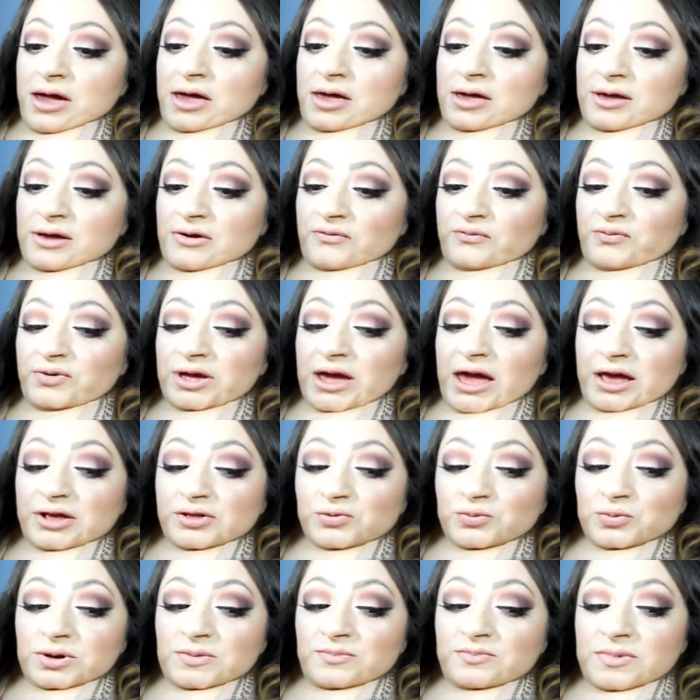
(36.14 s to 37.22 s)
if you
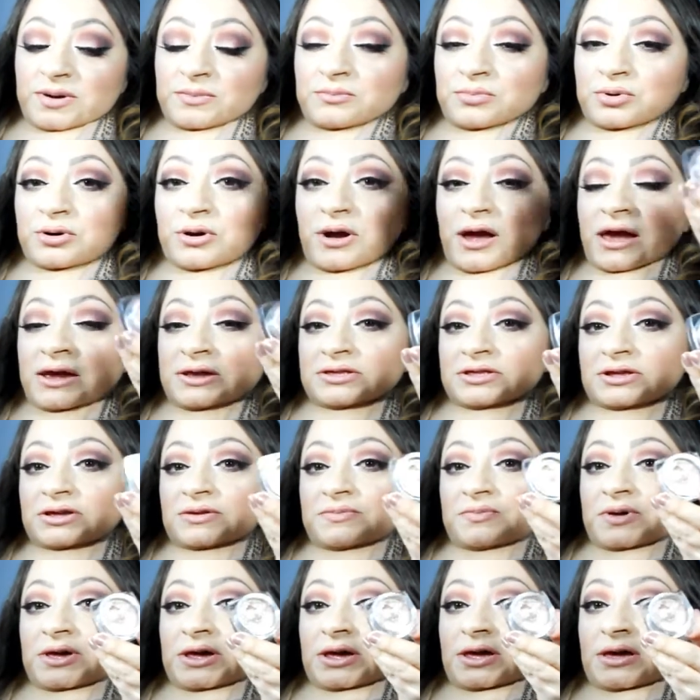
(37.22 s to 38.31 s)
guys remember, I
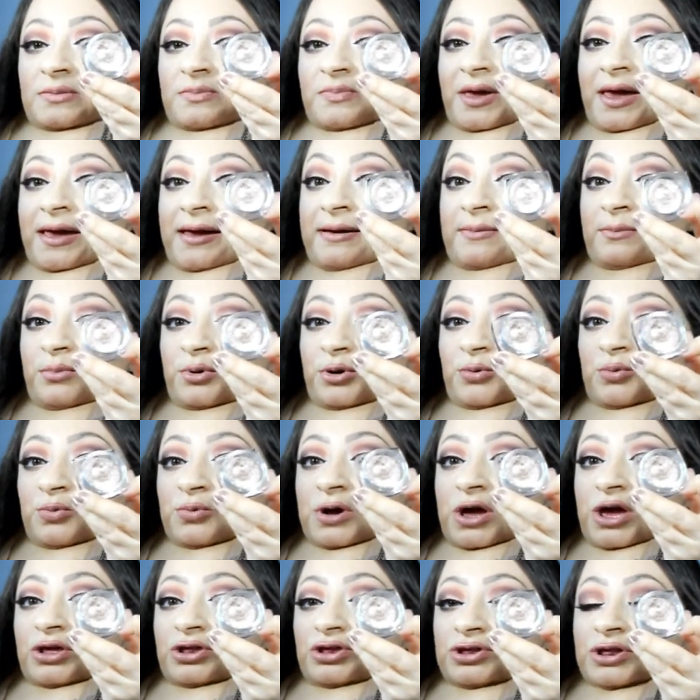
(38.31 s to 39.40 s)
did pick up Amber
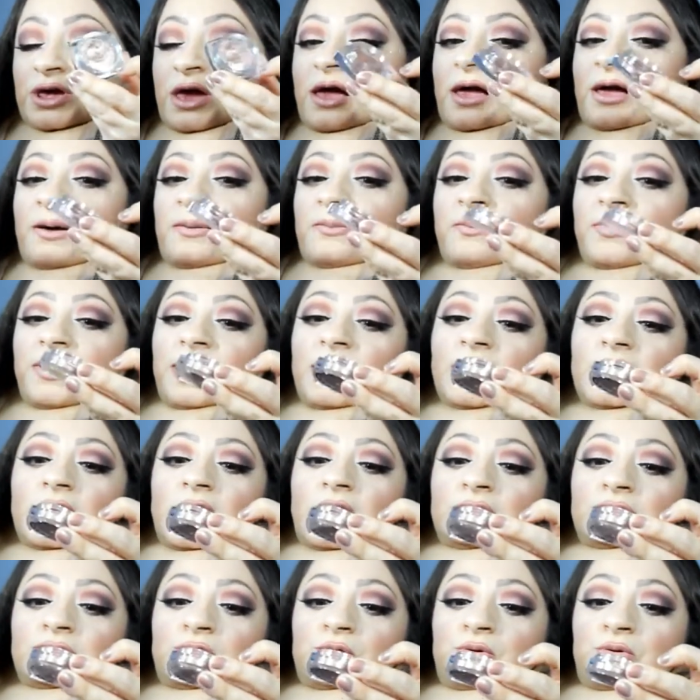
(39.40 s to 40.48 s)
Rush by
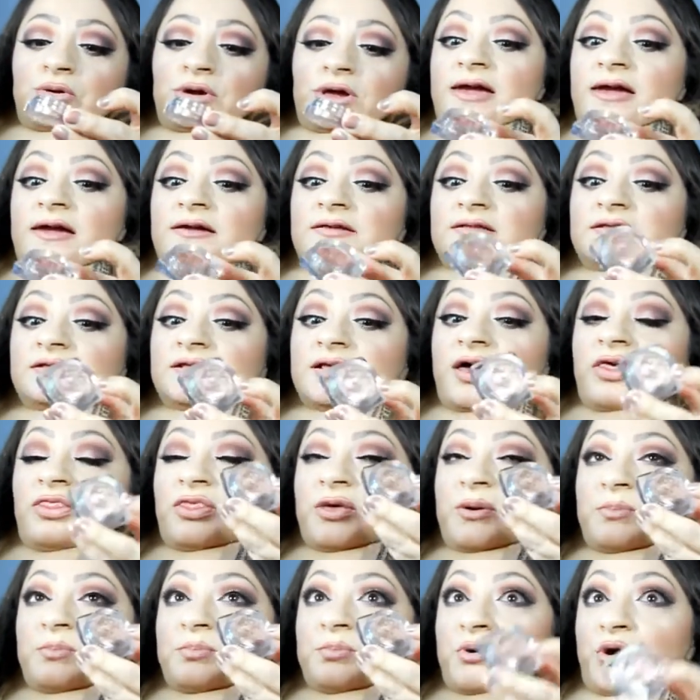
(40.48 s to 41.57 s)
L'Oreal. It's
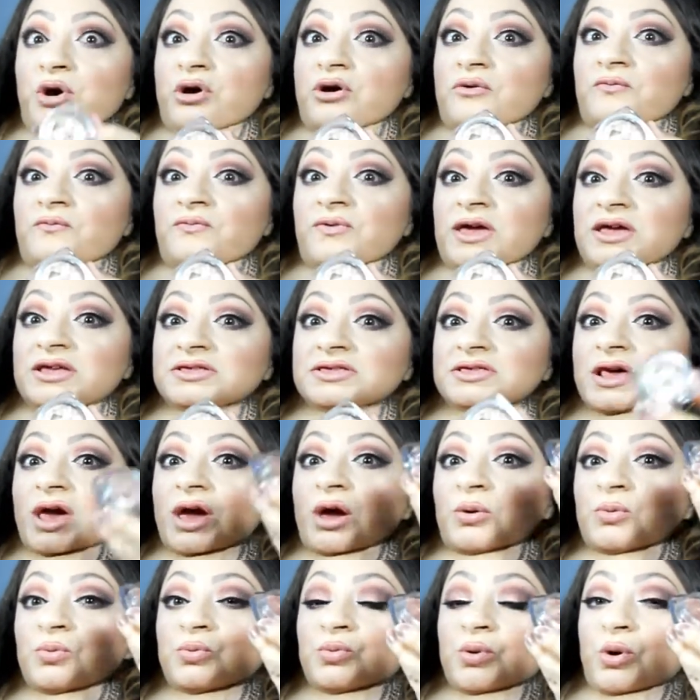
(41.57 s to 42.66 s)
the perfect
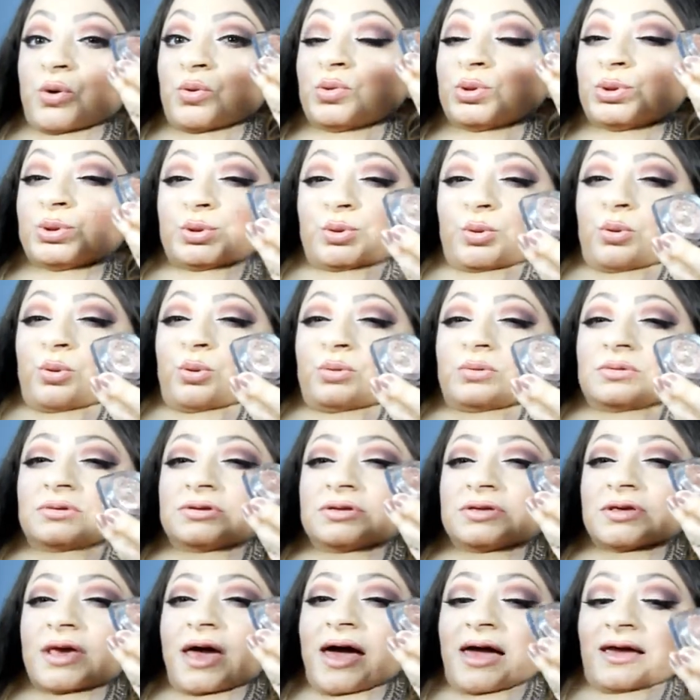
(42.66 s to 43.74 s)
rose gold
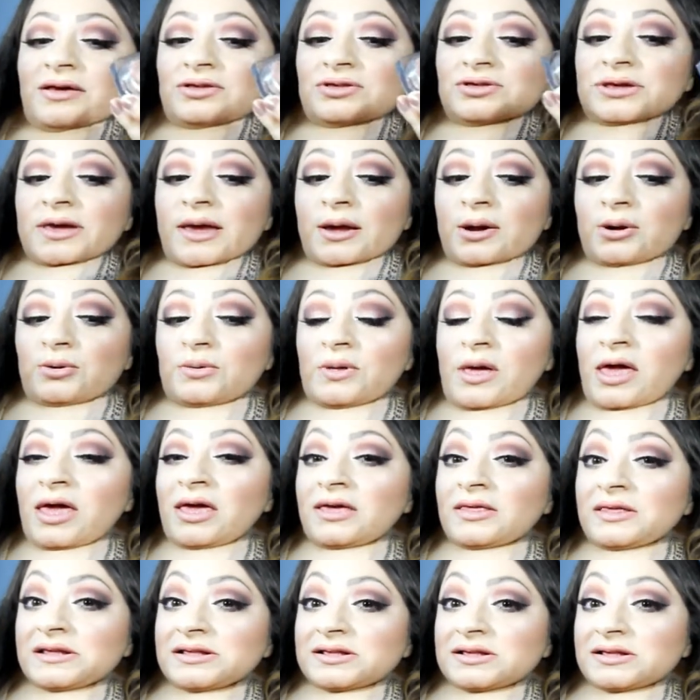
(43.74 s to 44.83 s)
eyeshadow.
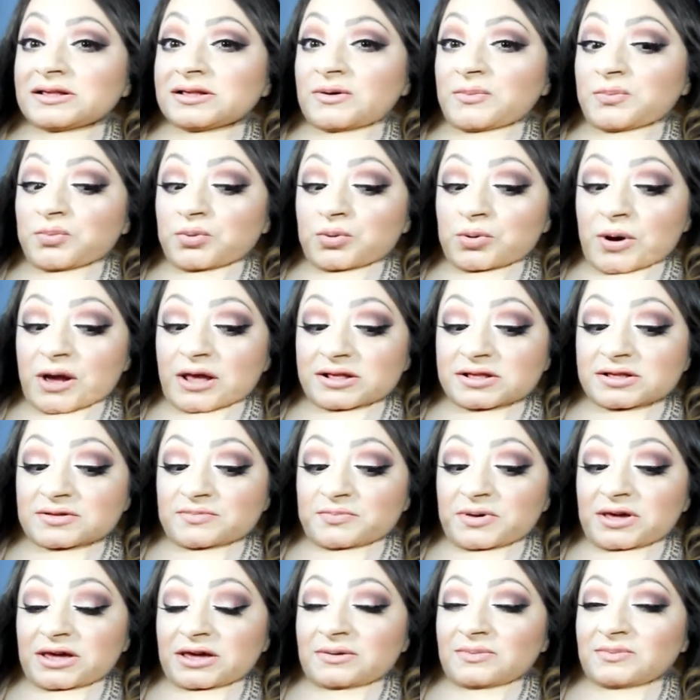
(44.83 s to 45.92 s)
This is a pressed
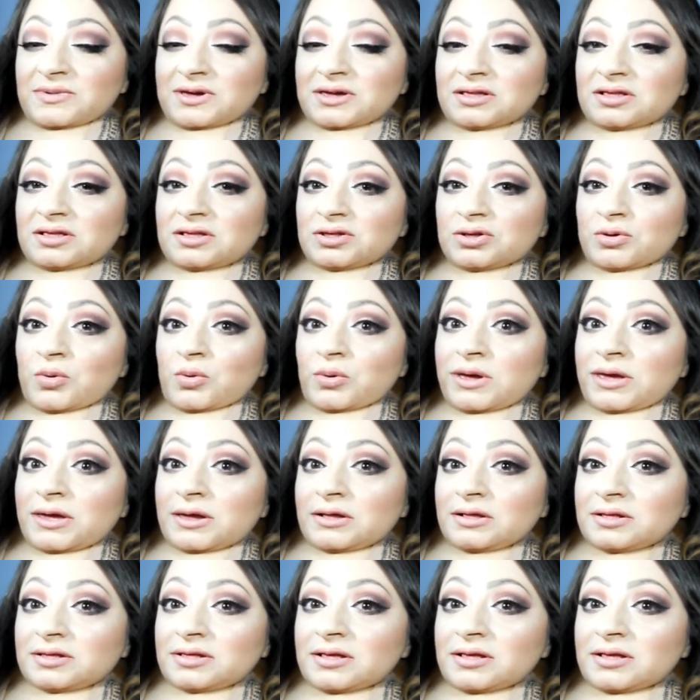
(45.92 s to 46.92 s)
pigment, so it is